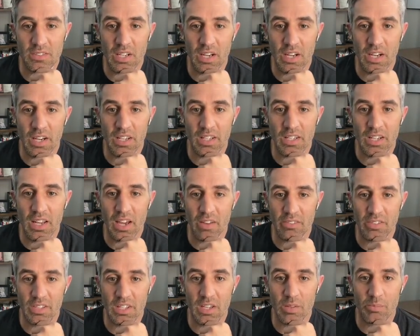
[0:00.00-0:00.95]
I
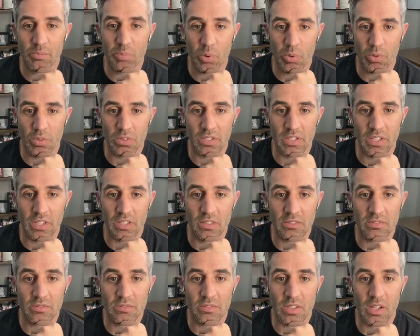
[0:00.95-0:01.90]
navigate
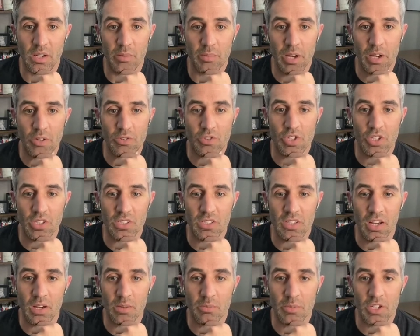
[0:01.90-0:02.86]
poorly about
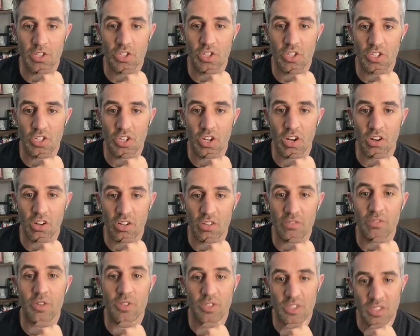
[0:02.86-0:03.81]
just how much to share on
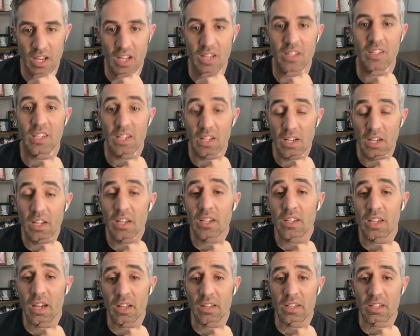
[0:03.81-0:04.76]
a first date.
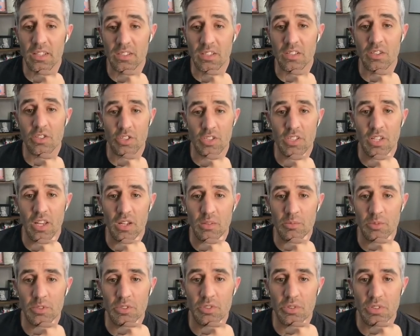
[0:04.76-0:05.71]
Yeah, that's
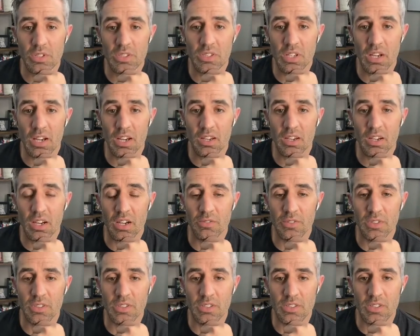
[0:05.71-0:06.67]
understandable, Teresa. I, I
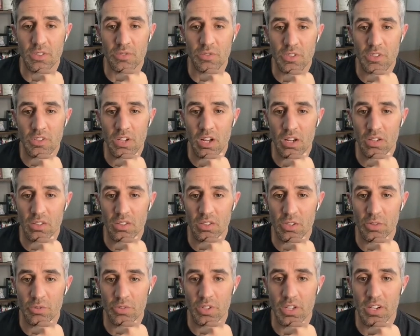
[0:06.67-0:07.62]
feel as if you're not
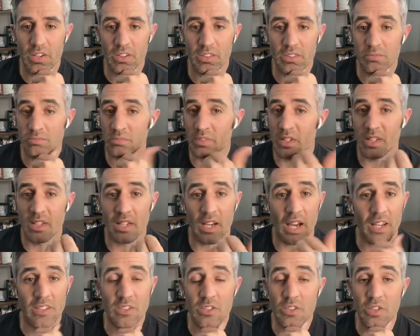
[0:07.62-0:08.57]
alone there.
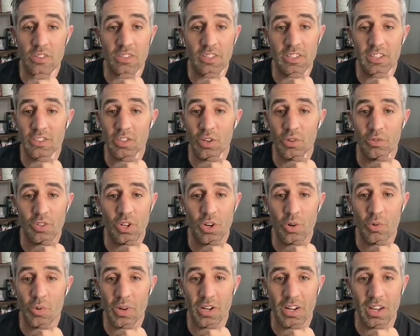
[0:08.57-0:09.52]
I certainly don't
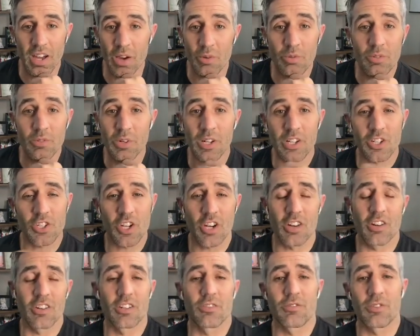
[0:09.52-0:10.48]
know what I would want to
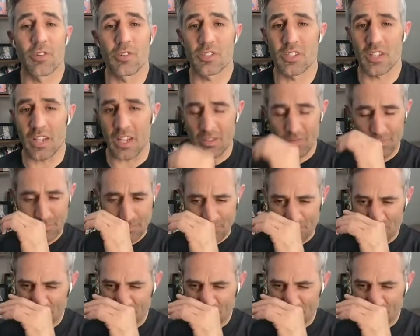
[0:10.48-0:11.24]
share on a first date